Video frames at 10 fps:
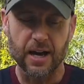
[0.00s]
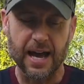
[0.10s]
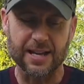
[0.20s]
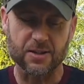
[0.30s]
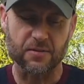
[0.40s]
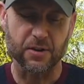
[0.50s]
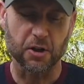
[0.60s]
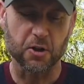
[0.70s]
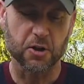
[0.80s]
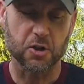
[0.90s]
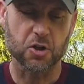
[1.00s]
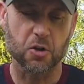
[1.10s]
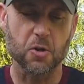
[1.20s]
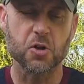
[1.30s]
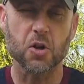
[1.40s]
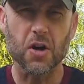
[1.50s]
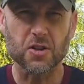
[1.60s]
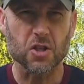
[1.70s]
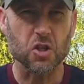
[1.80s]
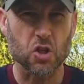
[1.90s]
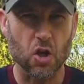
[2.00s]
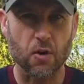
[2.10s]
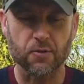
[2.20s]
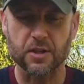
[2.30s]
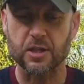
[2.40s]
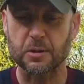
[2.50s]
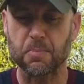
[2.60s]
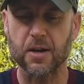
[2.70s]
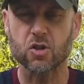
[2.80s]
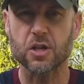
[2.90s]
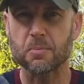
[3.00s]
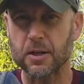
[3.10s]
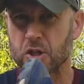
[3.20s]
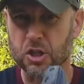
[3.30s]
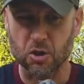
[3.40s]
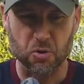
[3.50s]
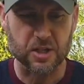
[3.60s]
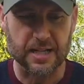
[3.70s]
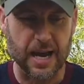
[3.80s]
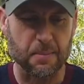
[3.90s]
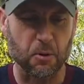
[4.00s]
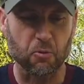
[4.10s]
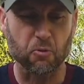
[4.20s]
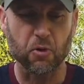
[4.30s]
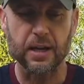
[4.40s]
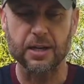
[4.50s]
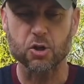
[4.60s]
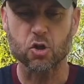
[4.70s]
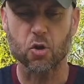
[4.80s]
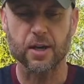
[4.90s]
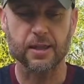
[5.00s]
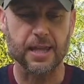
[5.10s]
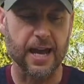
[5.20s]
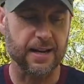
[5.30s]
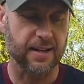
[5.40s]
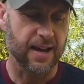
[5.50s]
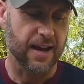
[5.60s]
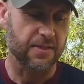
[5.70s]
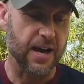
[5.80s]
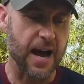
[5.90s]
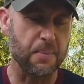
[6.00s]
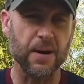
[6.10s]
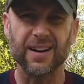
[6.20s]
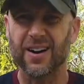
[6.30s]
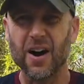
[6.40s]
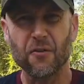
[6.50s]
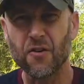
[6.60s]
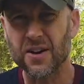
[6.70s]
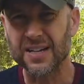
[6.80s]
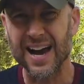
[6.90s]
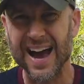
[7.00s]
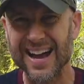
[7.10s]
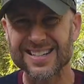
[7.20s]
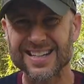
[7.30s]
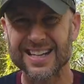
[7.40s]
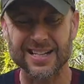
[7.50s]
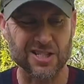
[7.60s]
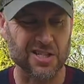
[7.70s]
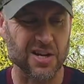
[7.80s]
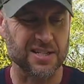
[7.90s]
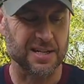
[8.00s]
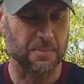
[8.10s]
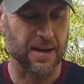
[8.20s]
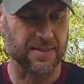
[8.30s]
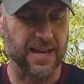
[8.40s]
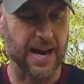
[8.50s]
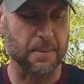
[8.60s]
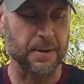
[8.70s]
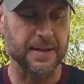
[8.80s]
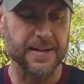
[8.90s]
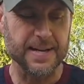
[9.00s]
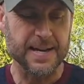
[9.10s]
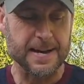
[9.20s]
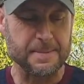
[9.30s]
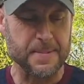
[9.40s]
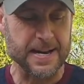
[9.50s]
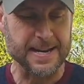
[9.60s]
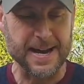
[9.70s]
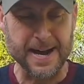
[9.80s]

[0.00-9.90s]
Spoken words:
as I've alluded to, nice and soft and spongy, but still stable. Really enjoyed that. The upper, I find it hard to get excited about the upper, but